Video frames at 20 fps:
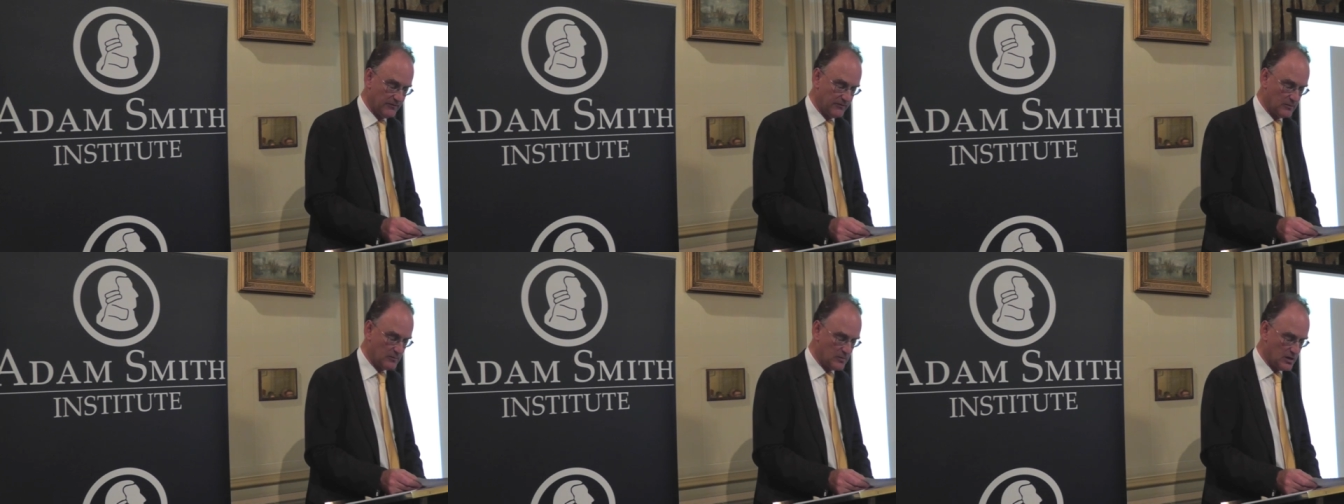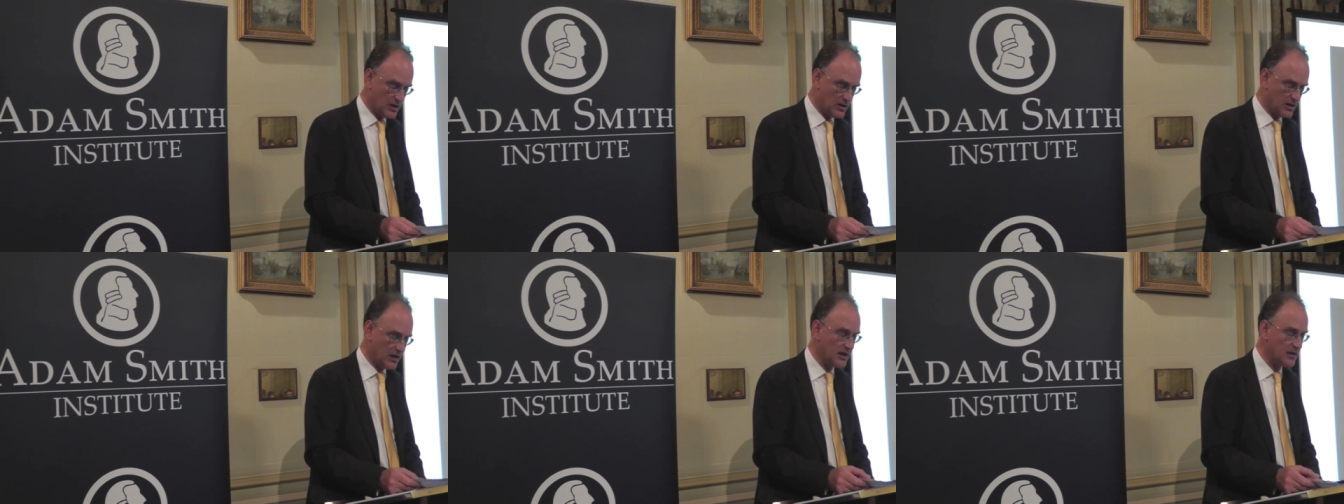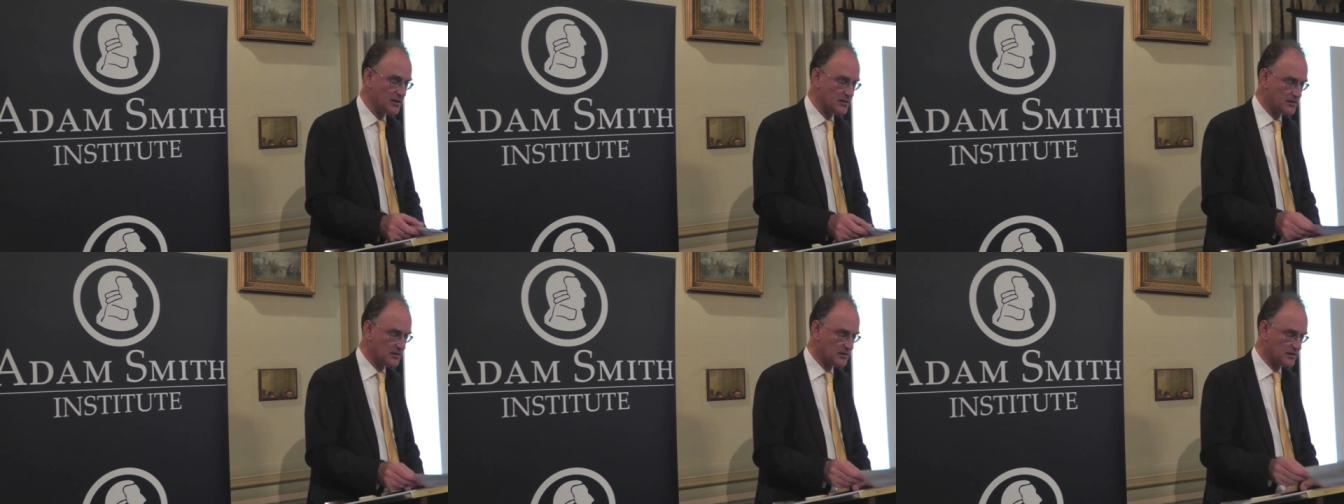for
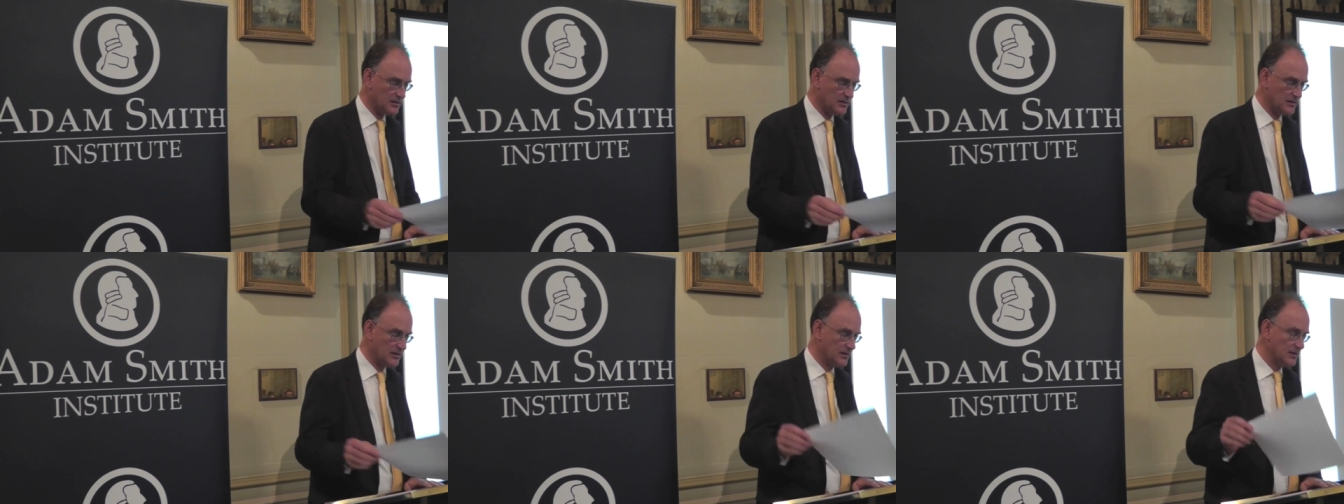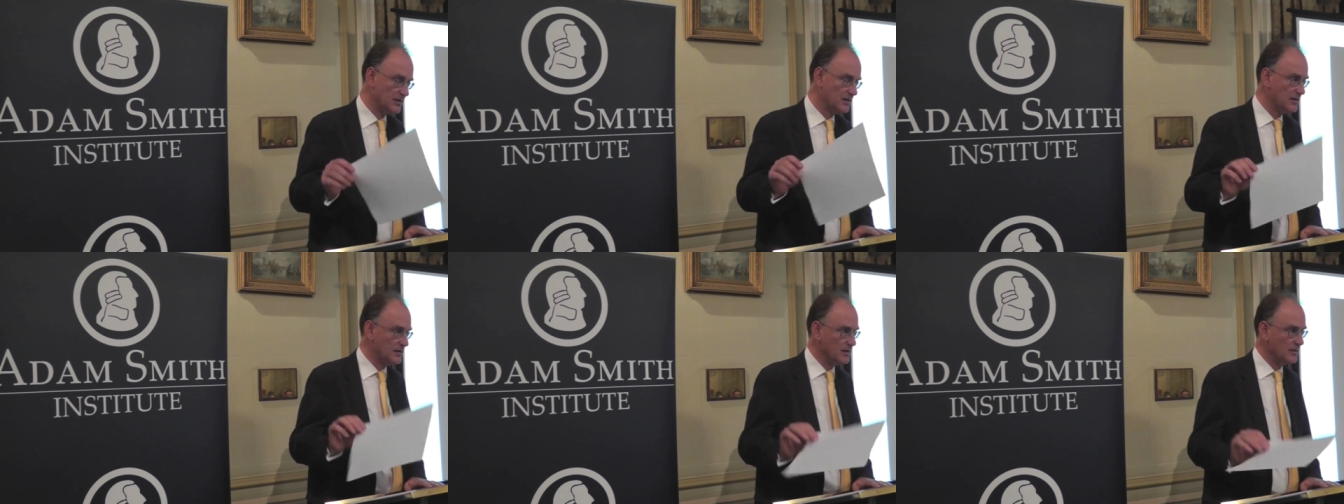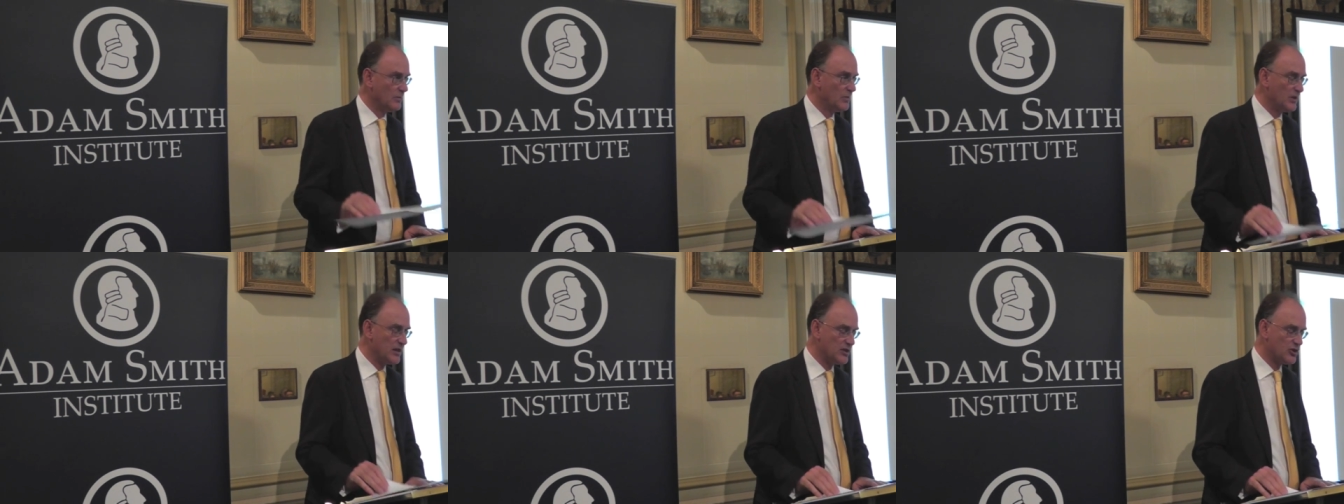markets.
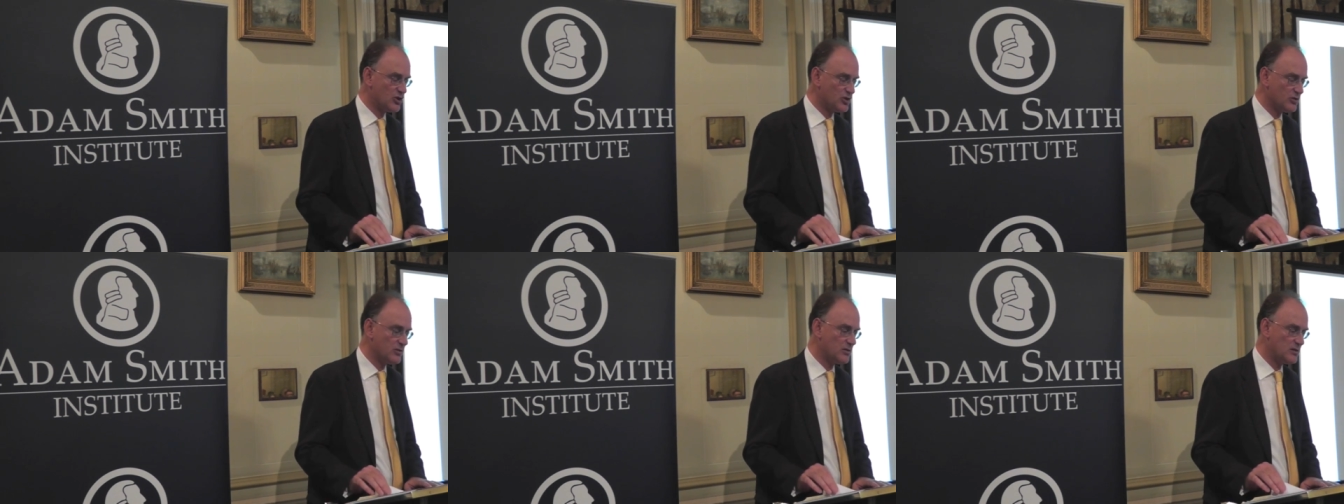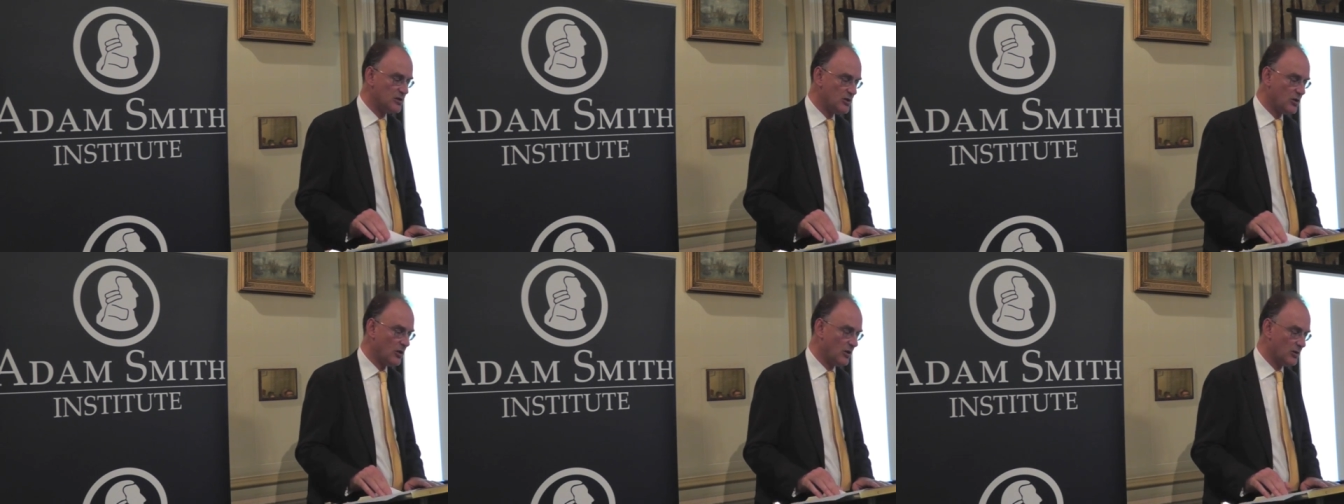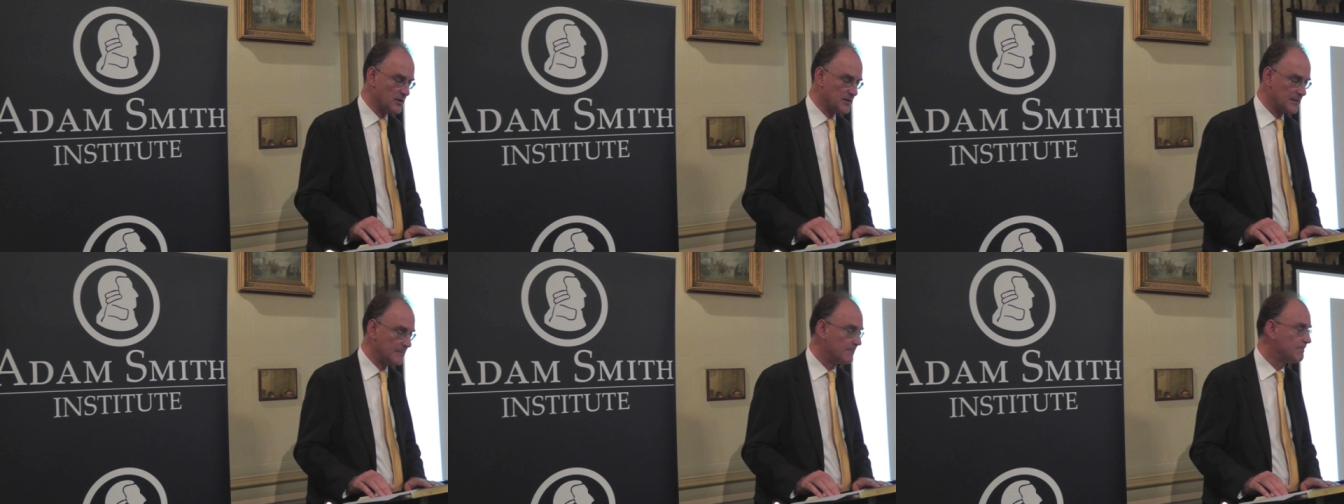But it should
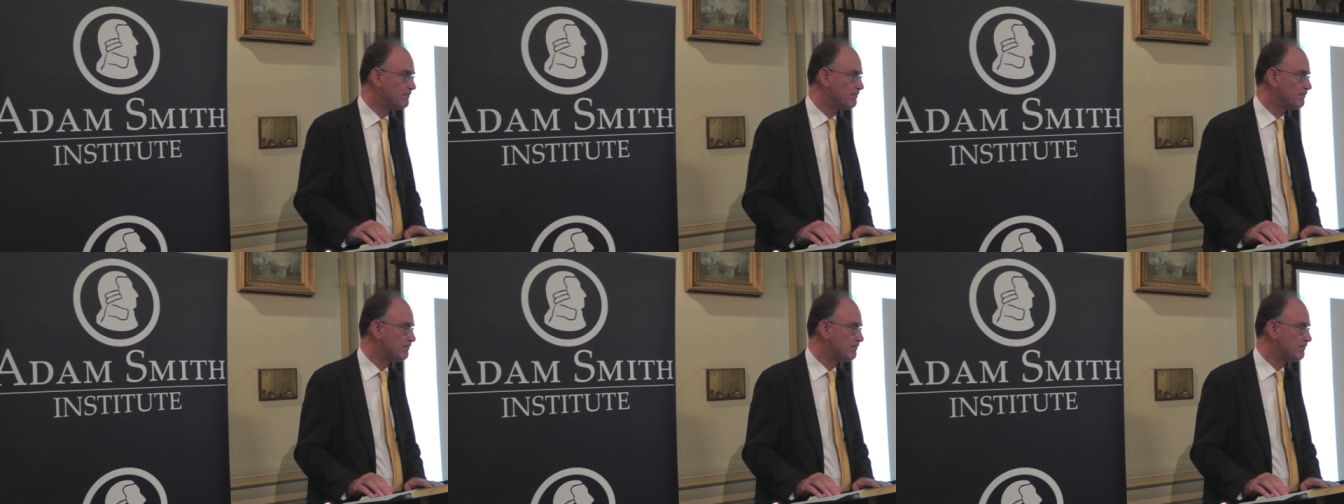not.